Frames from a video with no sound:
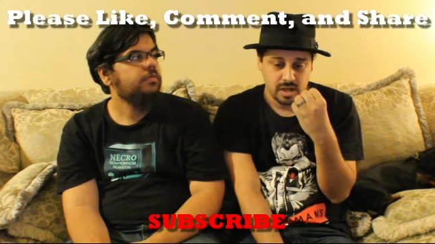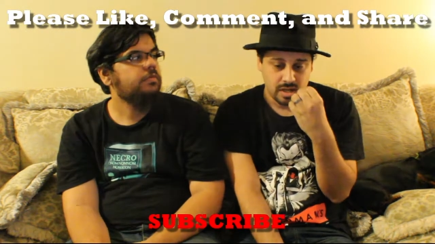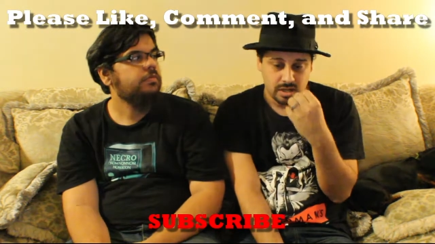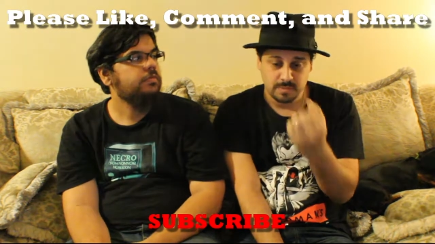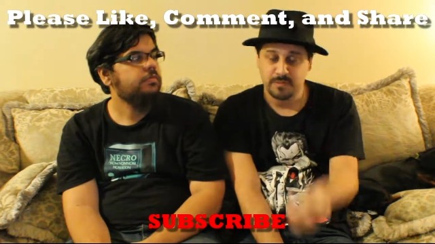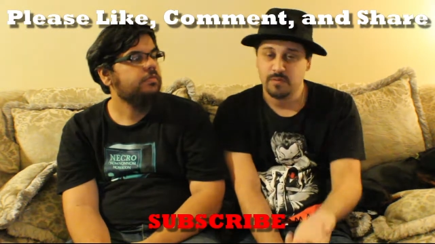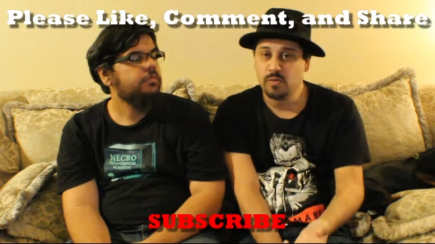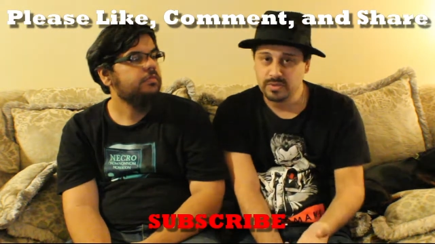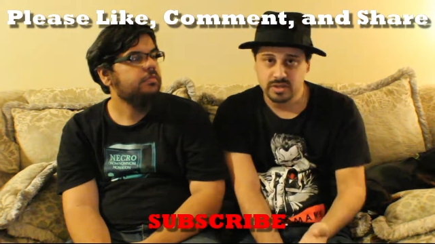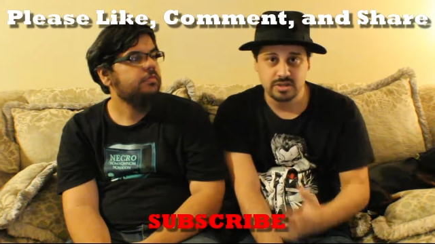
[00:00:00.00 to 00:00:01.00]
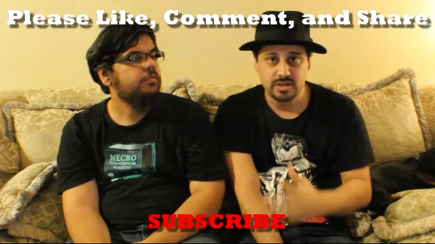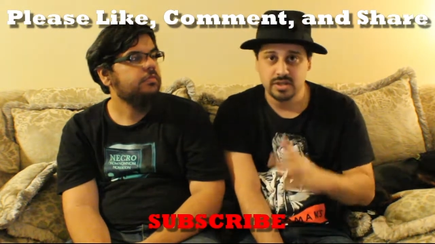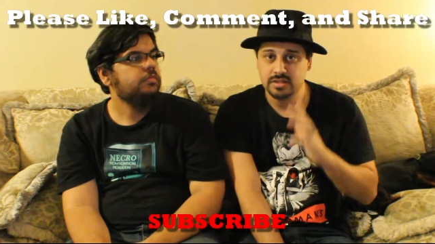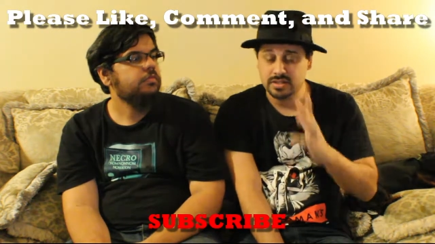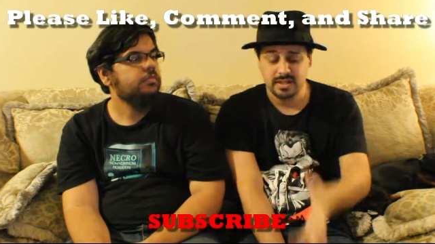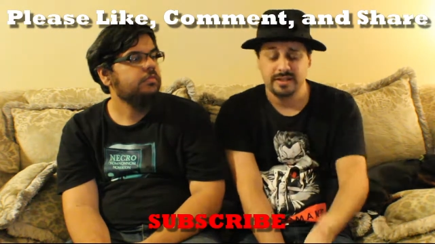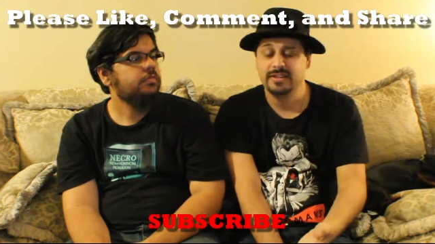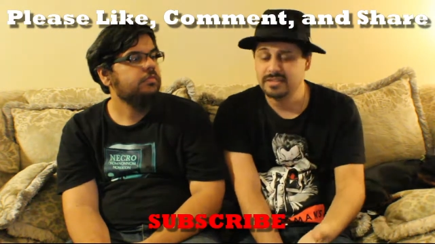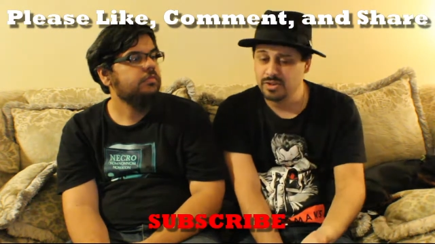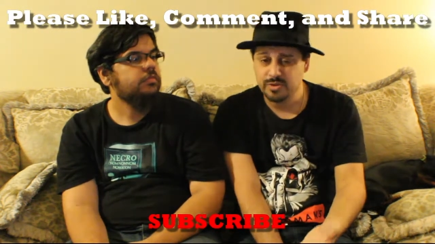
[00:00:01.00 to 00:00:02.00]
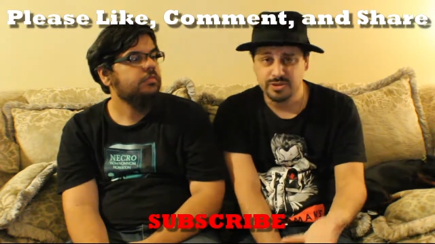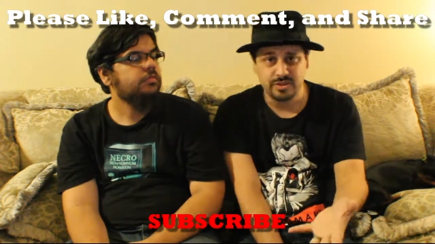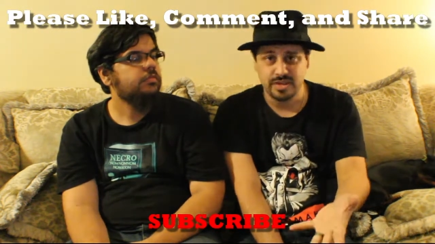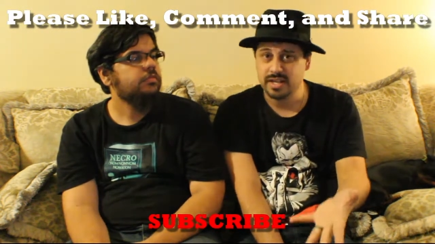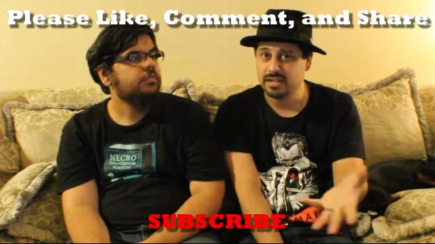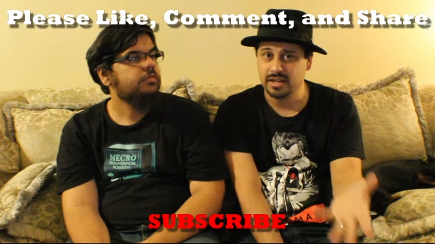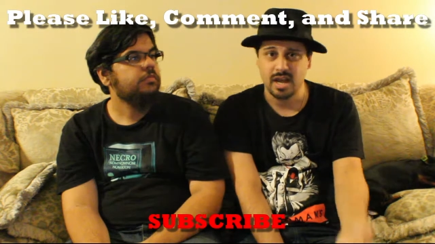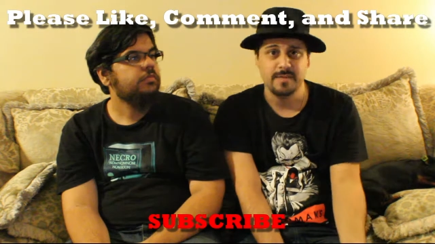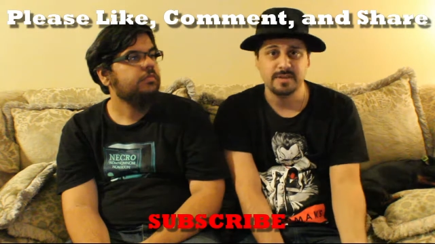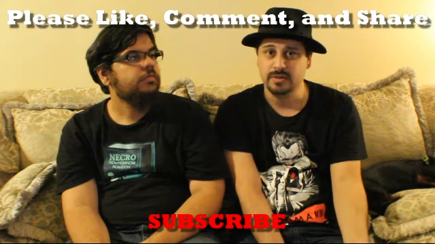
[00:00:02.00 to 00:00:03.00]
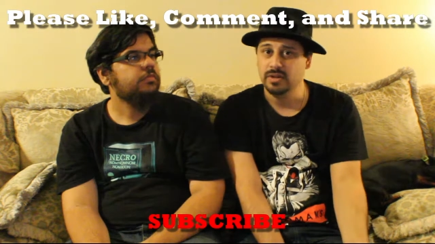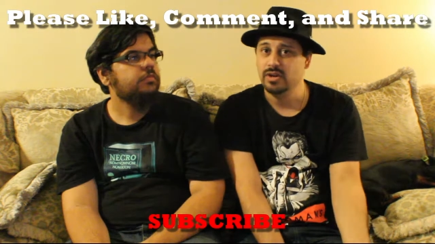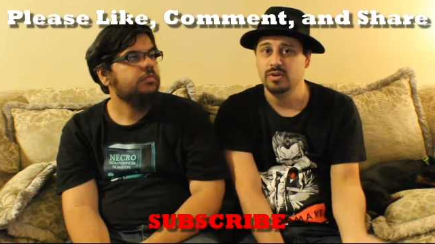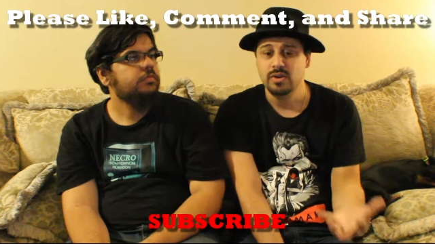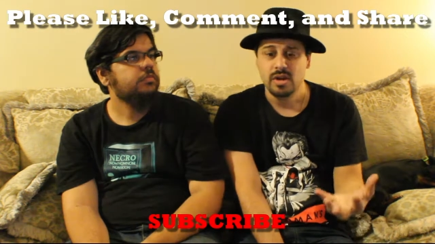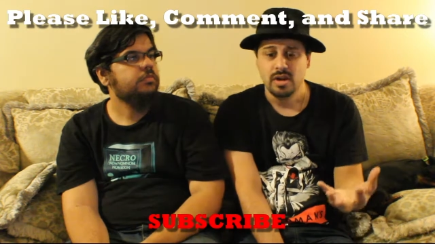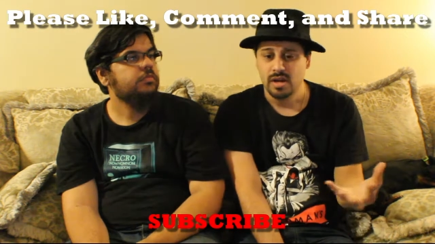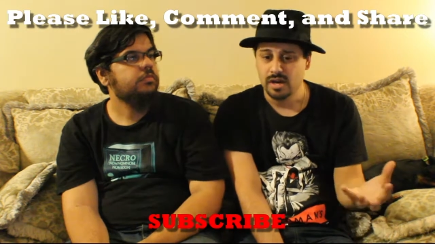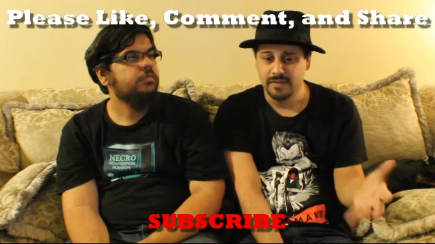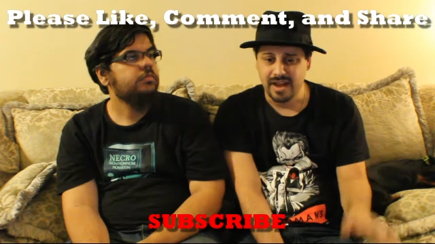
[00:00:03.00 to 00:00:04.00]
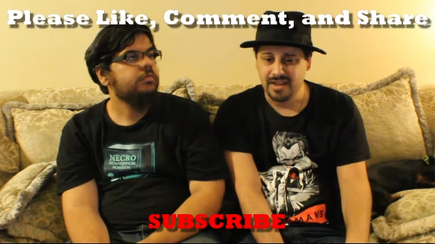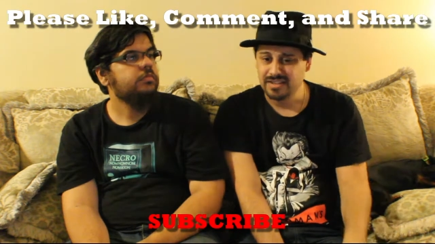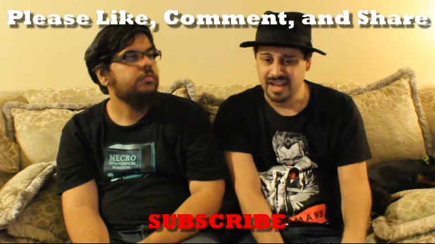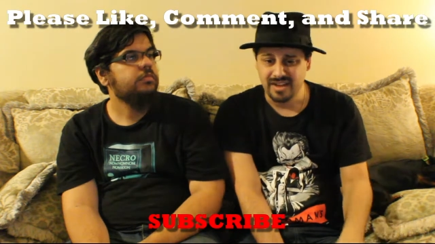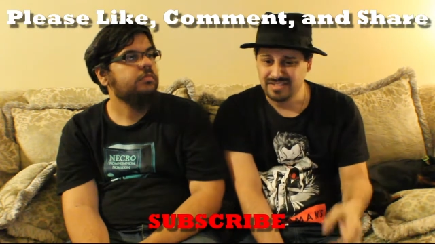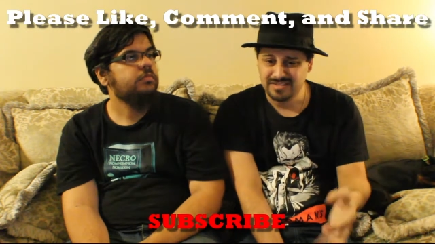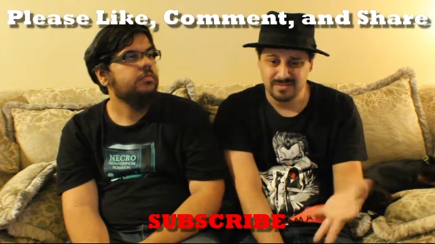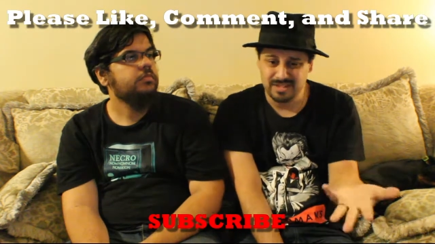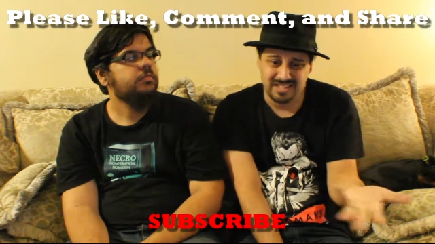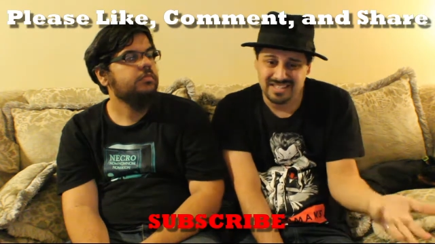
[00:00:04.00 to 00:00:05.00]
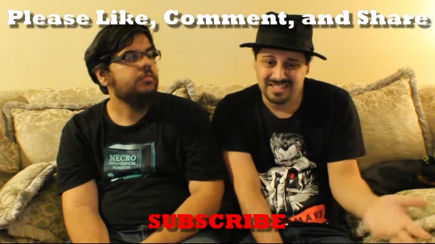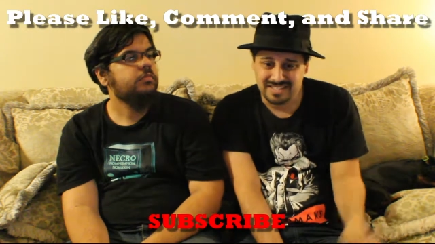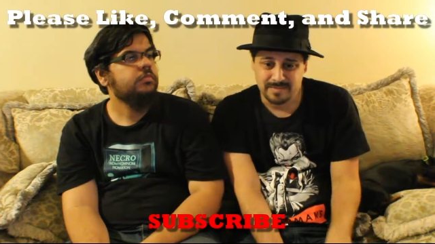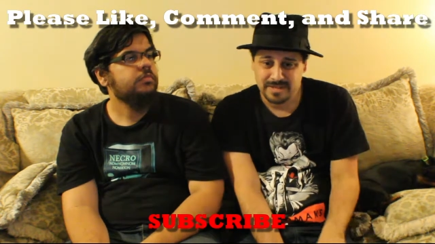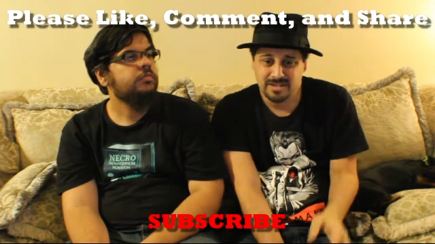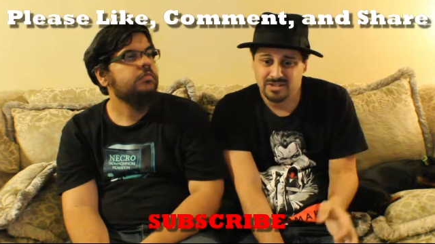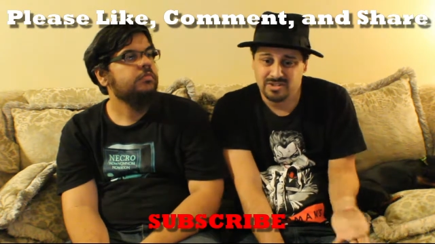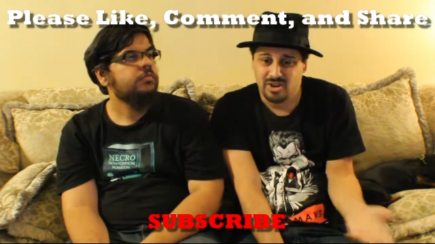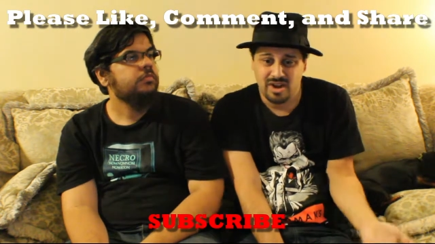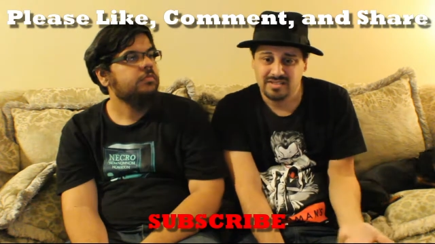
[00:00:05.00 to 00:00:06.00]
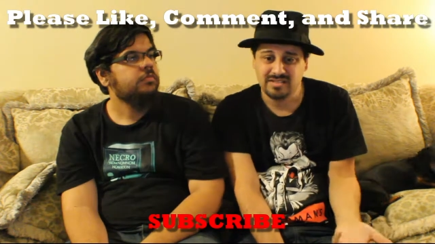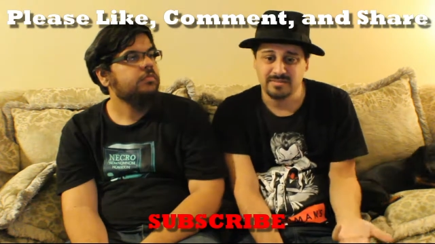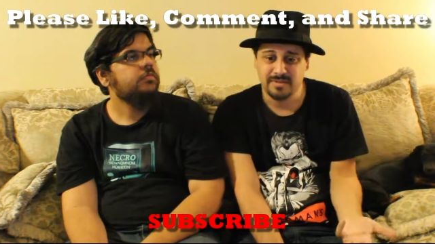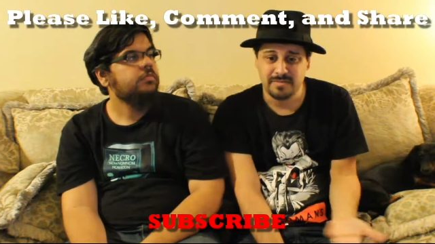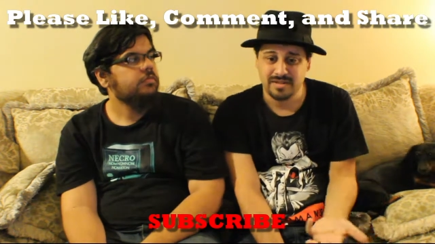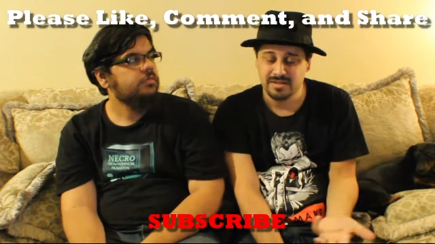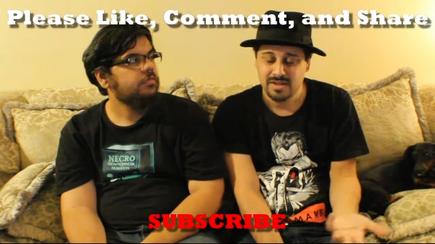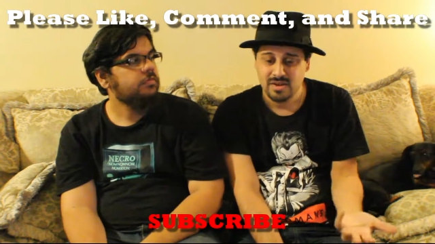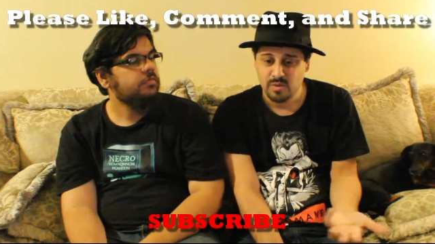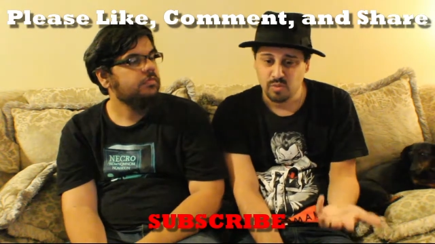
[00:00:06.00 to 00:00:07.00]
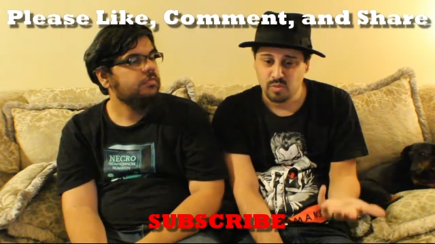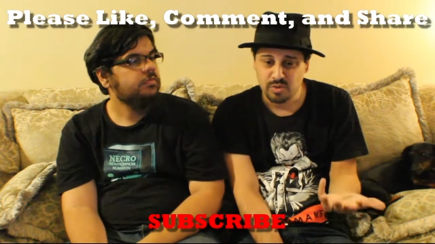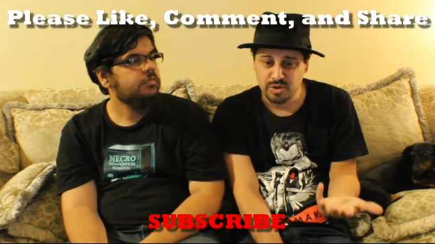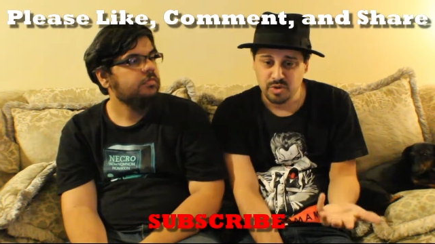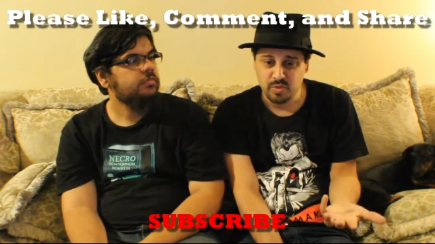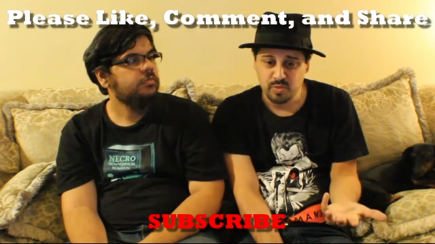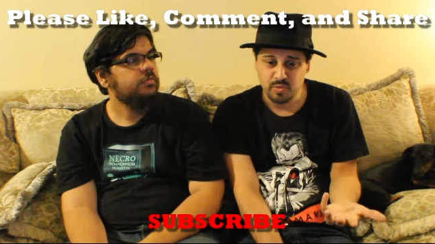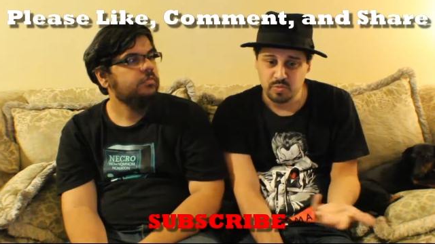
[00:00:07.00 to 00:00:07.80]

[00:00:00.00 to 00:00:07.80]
Speaker 1: His performance looks good. Just let us know what you think in the comments below of how how this it is. I mean, it looks awesome. I mean, or you know,